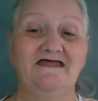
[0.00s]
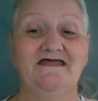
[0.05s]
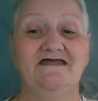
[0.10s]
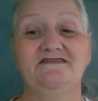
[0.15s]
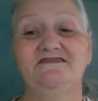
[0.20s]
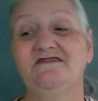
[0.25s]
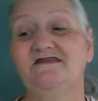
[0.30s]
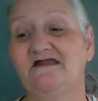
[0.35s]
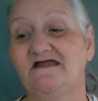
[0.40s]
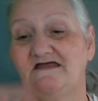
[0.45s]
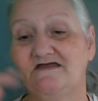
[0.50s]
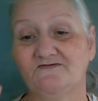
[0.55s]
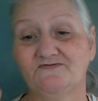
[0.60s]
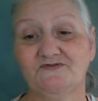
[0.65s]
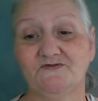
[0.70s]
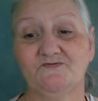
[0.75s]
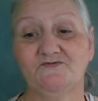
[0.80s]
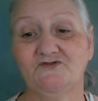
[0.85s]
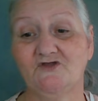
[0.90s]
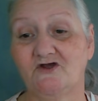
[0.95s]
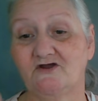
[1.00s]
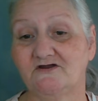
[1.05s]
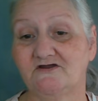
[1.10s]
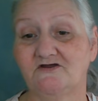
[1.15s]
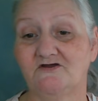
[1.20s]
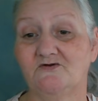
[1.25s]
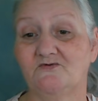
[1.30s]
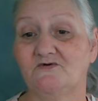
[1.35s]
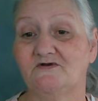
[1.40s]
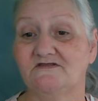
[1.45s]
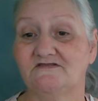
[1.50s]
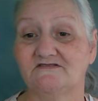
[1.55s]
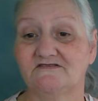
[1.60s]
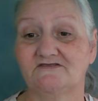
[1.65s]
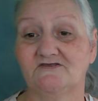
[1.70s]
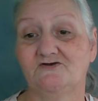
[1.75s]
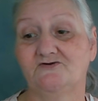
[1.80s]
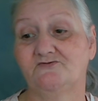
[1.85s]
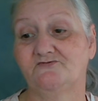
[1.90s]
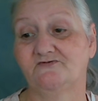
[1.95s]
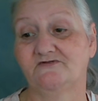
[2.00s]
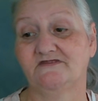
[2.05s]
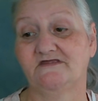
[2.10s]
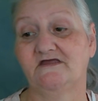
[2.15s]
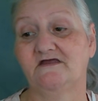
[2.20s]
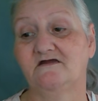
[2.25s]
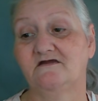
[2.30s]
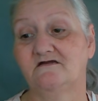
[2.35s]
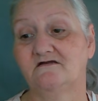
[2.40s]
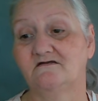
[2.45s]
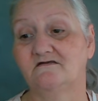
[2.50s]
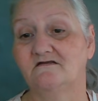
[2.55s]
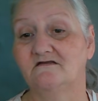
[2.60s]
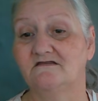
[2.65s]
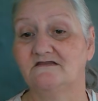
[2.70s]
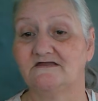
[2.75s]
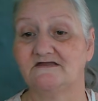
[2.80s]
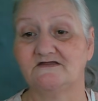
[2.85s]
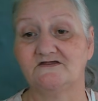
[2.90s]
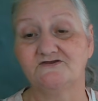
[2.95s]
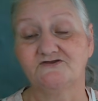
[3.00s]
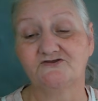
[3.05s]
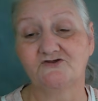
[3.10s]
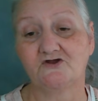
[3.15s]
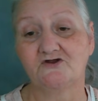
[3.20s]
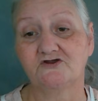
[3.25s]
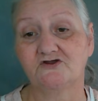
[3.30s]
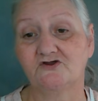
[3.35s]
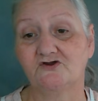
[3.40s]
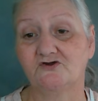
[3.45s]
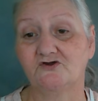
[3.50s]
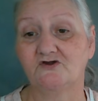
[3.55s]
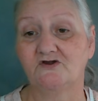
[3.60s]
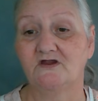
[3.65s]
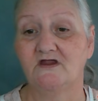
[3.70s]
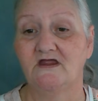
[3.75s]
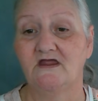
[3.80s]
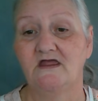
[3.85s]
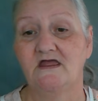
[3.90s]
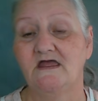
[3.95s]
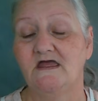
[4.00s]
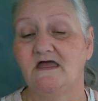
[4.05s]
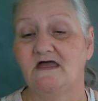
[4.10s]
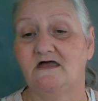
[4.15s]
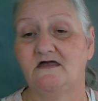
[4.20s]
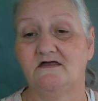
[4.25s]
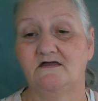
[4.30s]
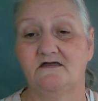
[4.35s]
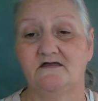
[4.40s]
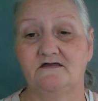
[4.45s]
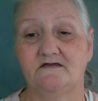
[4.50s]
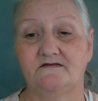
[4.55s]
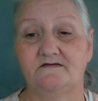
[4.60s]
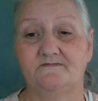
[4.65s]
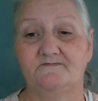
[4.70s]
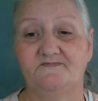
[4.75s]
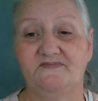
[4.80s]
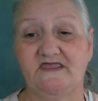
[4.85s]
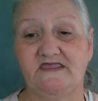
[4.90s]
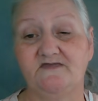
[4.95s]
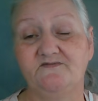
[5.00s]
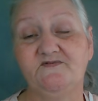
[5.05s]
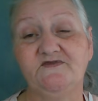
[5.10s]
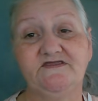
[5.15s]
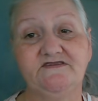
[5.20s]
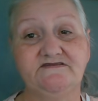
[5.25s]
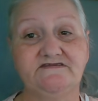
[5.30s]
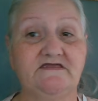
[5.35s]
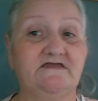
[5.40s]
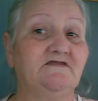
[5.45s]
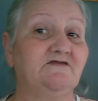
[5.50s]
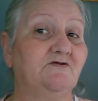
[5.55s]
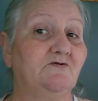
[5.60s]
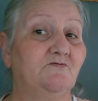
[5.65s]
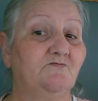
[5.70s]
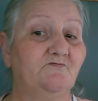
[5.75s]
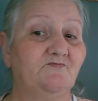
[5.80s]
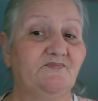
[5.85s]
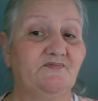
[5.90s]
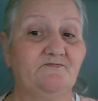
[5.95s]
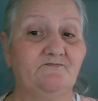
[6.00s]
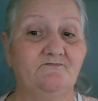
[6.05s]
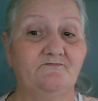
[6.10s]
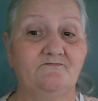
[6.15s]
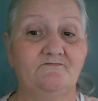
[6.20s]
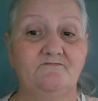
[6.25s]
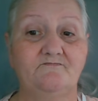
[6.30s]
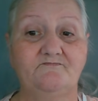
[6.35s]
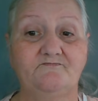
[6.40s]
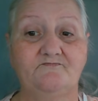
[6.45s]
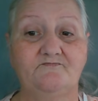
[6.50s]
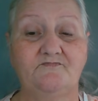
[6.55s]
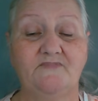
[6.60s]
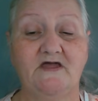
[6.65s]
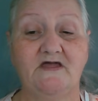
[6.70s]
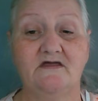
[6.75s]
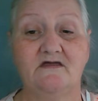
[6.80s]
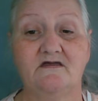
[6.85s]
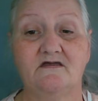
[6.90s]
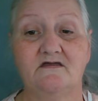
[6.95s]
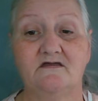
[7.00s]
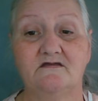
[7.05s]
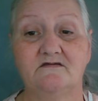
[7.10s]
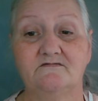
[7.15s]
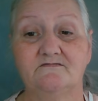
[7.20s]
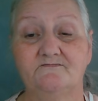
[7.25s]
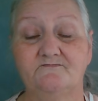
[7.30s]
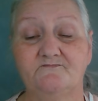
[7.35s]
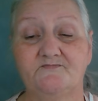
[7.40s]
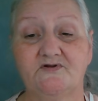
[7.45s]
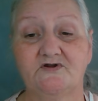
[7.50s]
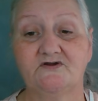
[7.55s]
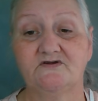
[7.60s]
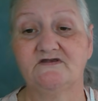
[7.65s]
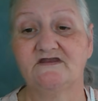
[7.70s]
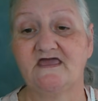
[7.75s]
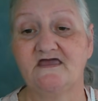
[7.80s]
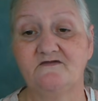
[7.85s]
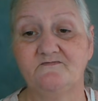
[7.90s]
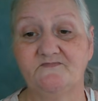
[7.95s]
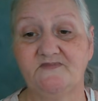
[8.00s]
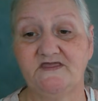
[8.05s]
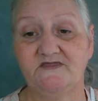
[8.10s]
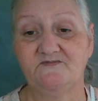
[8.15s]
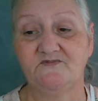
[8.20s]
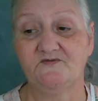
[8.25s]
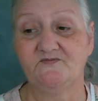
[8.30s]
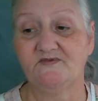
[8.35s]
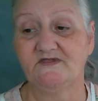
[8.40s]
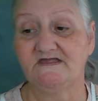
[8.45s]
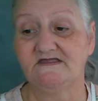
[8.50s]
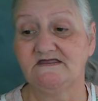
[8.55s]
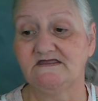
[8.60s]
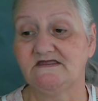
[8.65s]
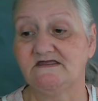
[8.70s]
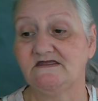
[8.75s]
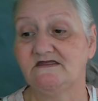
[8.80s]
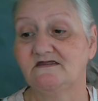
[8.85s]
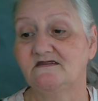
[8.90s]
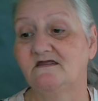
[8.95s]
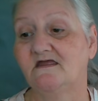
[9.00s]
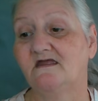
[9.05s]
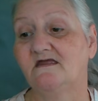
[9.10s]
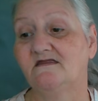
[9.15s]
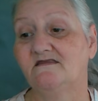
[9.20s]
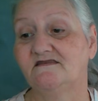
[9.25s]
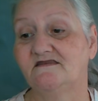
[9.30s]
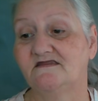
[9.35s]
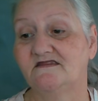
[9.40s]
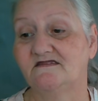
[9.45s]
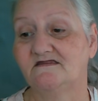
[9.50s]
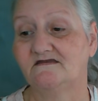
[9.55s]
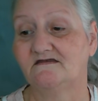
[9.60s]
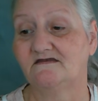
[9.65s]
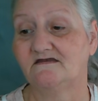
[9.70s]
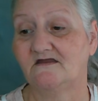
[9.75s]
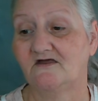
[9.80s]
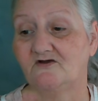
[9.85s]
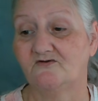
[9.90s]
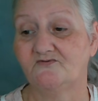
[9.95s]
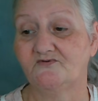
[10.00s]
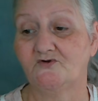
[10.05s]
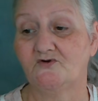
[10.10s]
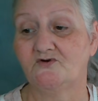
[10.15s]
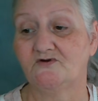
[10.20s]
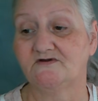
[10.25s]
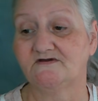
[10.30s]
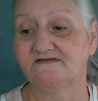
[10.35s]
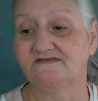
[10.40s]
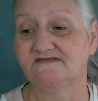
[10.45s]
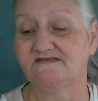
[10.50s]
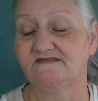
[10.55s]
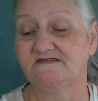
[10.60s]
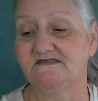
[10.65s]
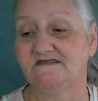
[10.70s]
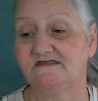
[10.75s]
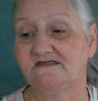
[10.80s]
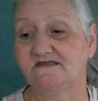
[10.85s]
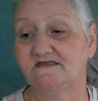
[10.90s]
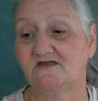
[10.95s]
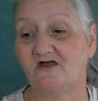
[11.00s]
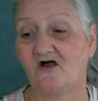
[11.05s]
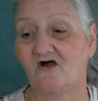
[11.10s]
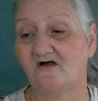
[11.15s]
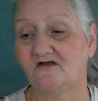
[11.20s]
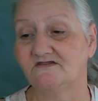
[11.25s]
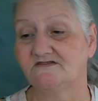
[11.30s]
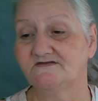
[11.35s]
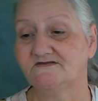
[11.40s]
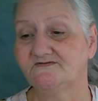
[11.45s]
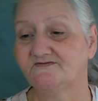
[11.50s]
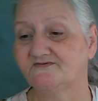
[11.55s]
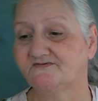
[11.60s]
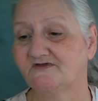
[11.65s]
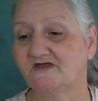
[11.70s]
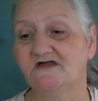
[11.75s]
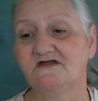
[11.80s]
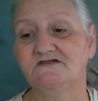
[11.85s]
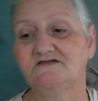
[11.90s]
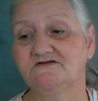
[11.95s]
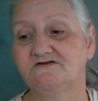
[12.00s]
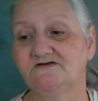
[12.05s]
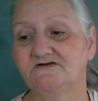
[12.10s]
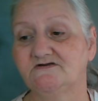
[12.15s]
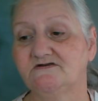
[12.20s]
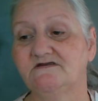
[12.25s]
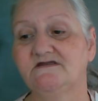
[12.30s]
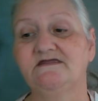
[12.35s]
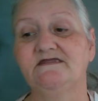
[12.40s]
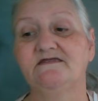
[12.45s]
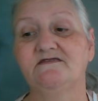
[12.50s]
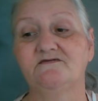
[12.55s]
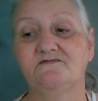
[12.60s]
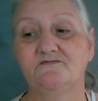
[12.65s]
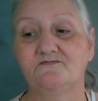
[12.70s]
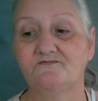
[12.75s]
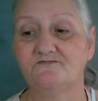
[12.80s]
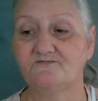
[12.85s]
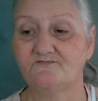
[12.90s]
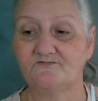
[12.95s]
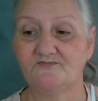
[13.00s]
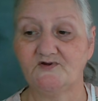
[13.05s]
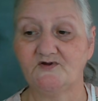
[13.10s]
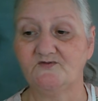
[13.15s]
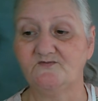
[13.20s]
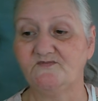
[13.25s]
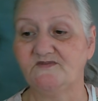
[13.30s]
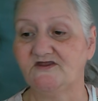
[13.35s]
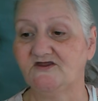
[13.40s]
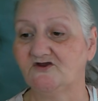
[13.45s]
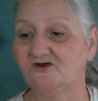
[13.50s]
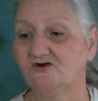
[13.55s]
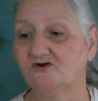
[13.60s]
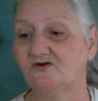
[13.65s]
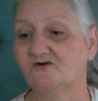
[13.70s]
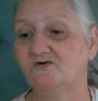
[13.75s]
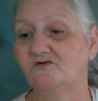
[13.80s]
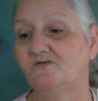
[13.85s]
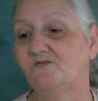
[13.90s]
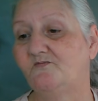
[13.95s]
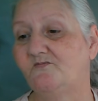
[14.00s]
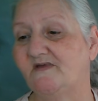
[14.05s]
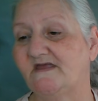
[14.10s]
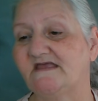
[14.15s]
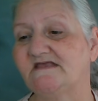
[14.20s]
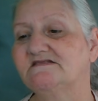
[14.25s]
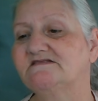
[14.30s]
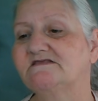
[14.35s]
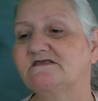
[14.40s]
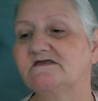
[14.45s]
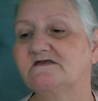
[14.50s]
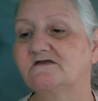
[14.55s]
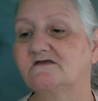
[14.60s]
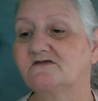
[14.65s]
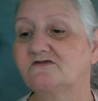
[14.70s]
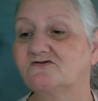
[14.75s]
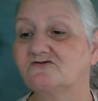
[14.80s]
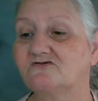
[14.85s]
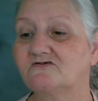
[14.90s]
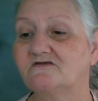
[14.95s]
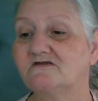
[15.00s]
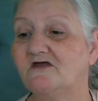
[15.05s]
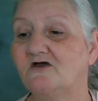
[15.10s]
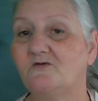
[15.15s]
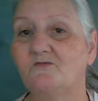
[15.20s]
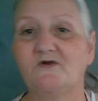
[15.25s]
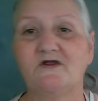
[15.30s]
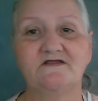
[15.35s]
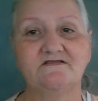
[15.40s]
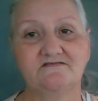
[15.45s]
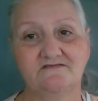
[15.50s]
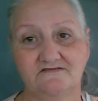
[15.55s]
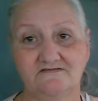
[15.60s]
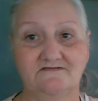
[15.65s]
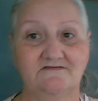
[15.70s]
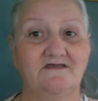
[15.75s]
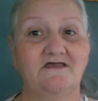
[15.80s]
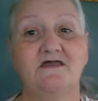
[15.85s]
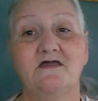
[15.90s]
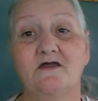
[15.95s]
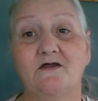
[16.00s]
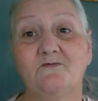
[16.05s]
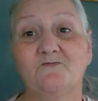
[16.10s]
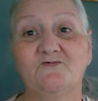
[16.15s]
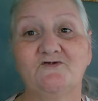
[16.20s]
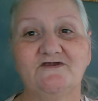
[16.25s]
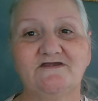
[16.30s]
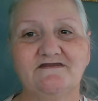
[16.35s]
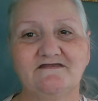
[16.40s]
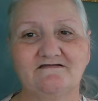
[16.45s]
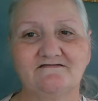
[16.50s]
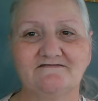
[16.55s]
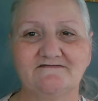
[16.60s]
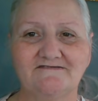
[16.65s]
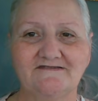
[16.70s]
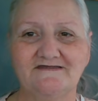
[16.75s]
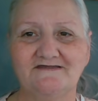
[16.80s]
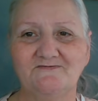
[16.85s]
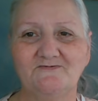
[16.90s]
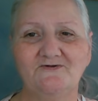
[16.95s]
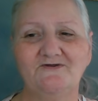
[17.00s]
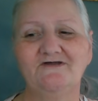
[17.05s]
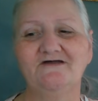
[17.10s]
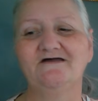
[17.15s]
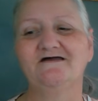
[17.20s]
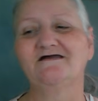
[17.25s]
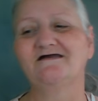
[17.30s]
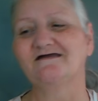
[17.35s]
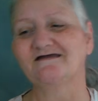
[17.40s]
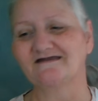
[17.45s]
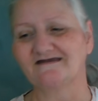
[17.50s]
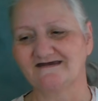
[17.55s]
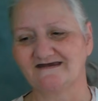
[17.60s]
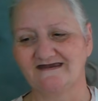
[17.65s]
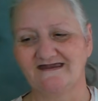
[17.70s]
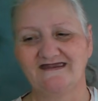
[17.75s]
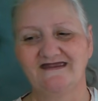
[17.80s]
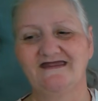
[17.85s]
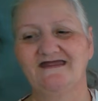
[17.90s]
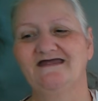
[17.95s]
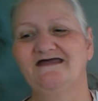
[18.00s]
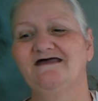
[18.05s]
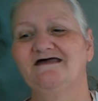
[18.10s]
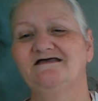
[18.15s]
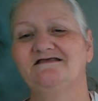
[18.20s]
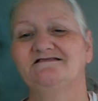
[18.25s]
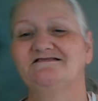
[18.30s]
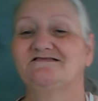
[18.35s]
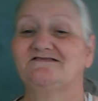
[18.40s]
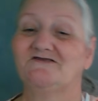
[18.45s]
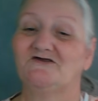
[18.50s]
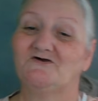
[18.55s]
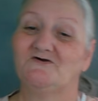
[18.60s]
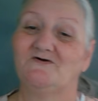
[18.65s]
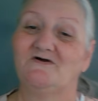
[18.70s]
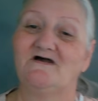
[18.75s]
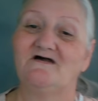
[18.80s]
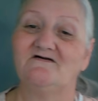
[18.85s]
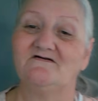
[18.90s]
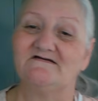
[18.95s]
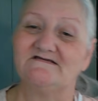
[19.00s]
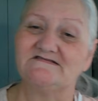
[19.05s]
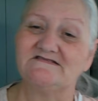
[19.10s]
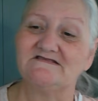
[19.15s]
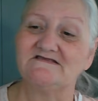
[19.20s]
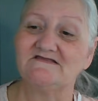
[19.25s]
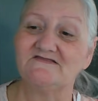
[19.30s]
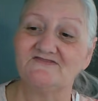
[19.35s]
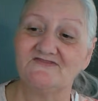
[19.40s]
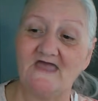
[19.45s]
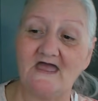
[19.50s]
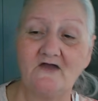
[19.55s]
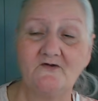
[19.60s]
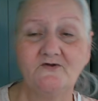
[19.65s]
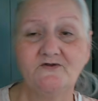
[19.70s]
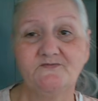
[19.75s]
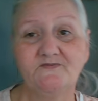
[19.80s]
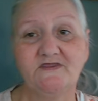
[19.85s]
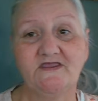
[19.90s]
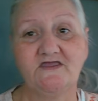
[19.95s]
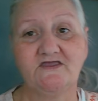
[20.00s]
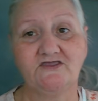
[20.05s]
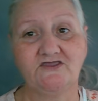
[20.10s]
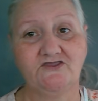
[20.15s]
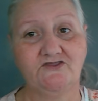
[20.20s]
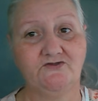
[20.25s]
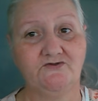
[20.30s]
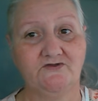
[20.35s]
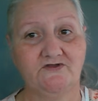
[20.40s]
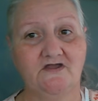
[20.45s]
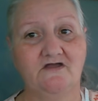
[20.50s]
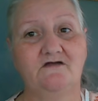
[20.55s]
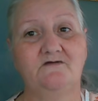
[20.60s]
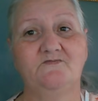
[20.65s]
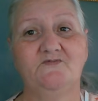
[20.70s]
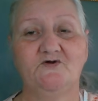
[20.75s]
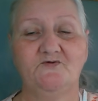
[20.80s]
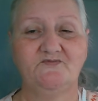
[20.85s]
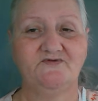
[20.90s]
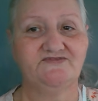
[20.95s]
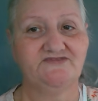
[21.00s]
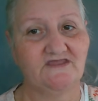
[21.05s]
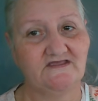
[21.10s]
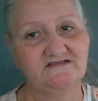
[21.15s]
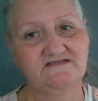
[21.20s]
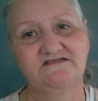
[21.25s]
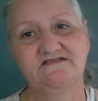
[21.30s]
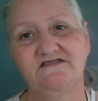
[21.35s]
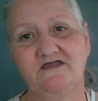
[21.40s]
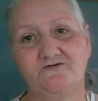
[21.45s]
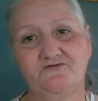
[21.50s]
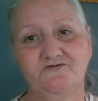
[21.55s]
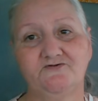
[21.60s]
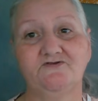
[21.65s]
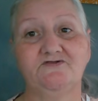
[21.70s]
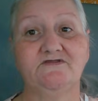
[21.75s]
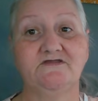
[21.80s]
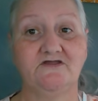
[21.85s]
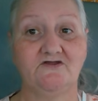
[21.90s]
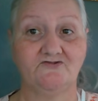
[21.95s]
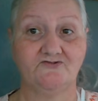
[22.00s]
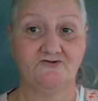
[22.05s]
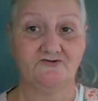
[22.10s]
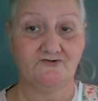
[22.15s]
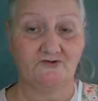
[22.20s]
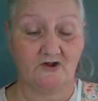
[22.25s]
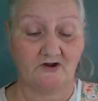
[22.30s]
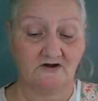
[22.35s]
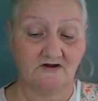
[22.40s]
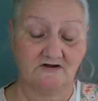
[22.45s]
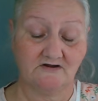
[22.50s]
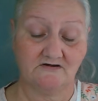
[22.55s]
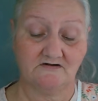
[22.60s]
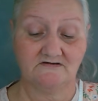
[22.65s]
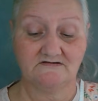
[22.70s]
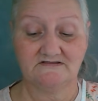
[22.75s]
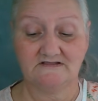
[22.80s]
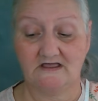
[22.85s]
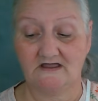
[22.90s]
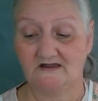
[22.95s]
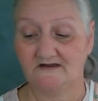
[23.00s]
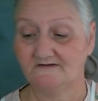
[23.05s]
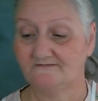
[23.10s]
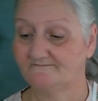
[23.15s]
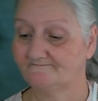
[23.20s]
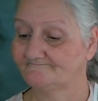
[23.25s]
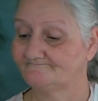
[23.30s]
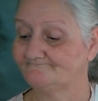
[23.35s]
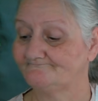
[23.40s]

And then I have some darker ones over there, like a darker baby denim Burnette baby blanket, and then of course the olive color in Premier Basic Chanel Bites. I'm reading the label. So I was thinking that would be a cute combo, but that's definitely on the darker side.